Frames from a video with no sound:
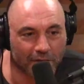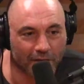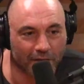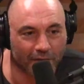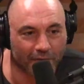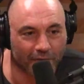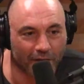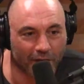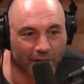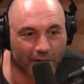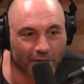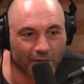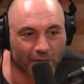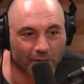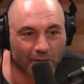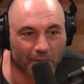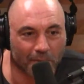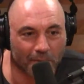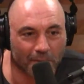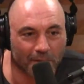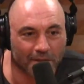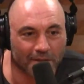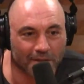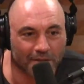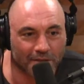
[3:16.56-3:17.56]
and I found you.
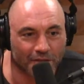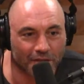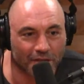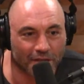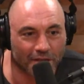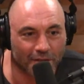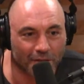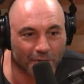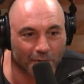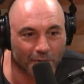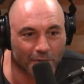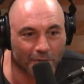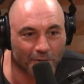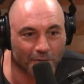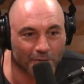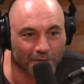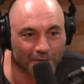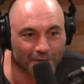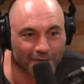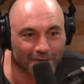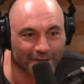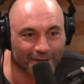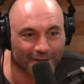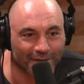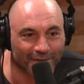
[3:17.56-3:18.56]
I'm like, this chick's cool.
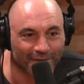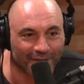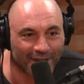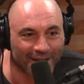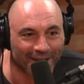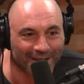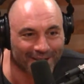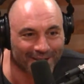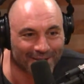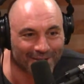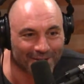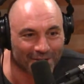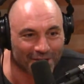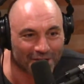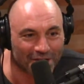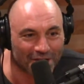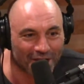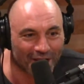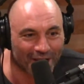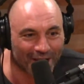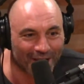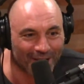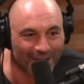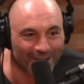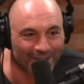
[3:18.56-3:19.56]
She's going to invite us to a
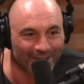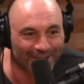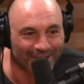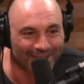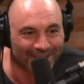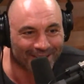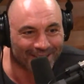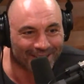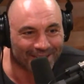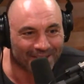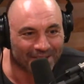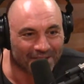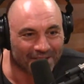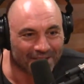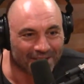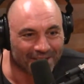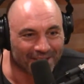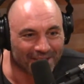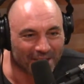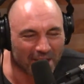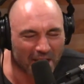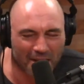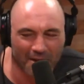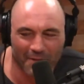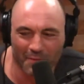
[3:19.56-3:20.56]
show.
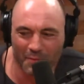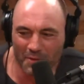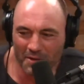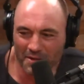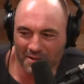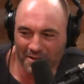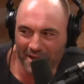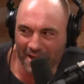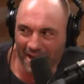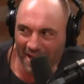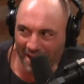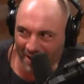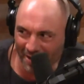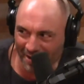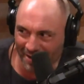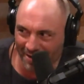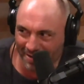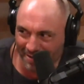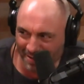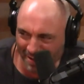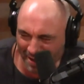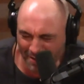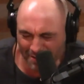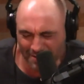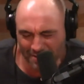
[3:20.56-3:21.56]
I don't even want to scare
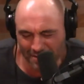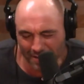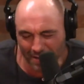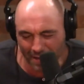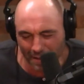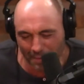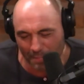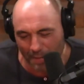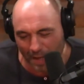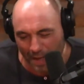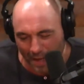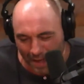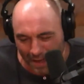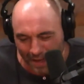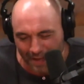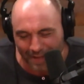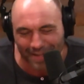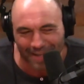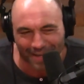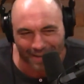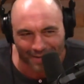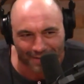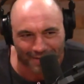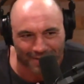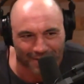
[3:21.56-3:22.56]
her. Let her sleep, man.
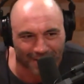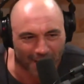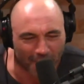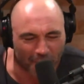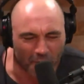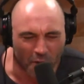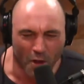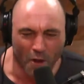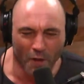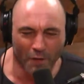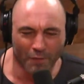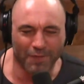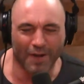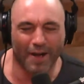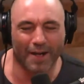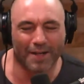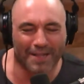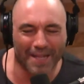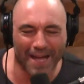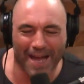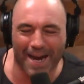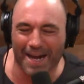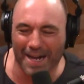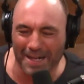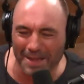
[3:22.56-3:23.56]
Let her sleep. Fuck
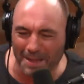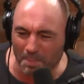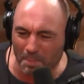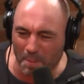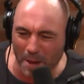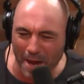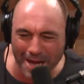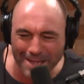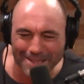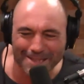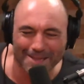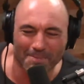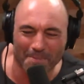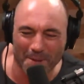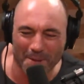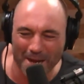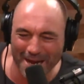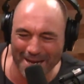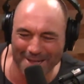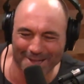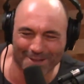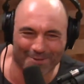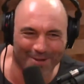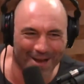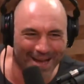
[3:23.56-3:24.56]
that. I got the pots and
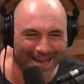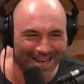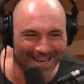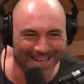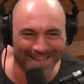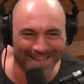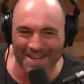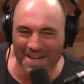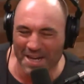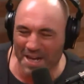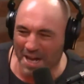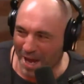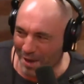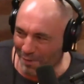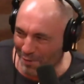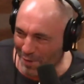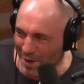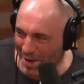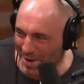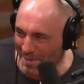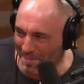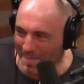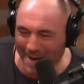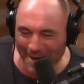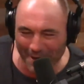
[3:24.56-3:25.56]
pans ready. I'm
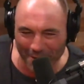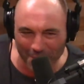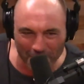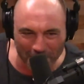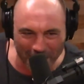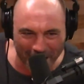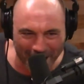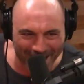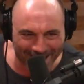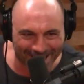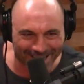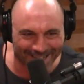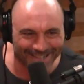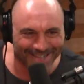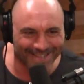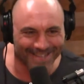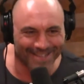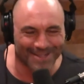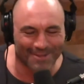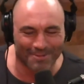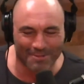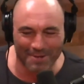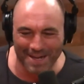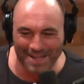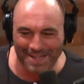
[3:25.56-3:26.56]
ready to make a racket.
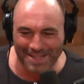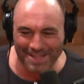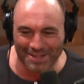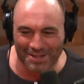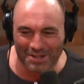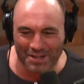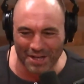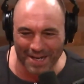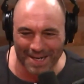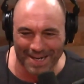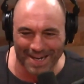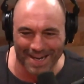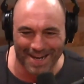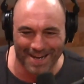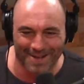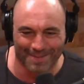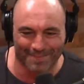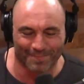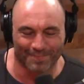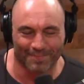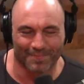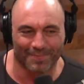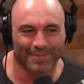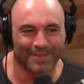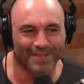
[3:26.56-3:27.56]
Let's wake this chick up.
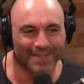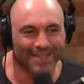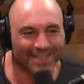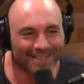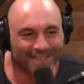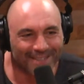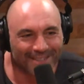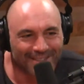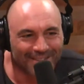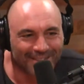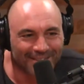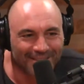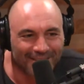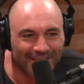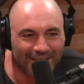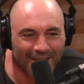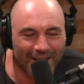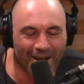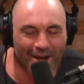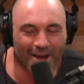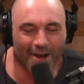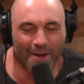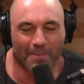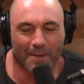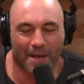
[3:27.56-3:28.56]

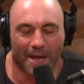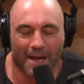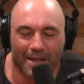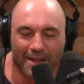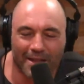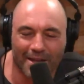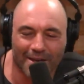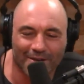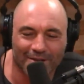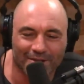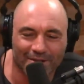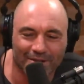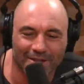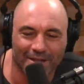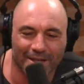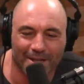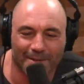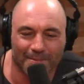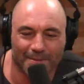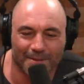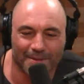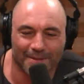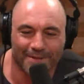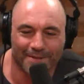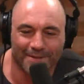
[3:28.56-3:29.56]
Nah, man. Let her
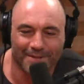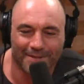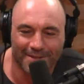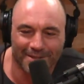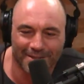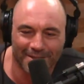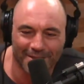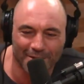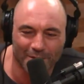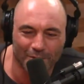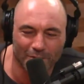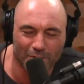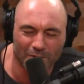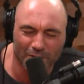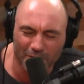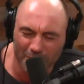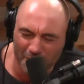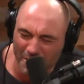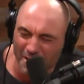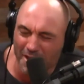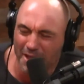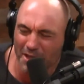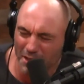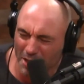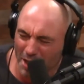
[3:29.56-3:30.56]
sleep. She's cool. Let's
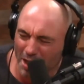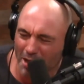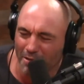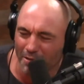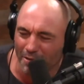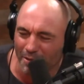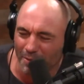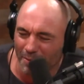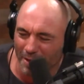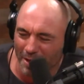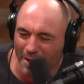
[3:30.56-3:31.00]
go to the show. You want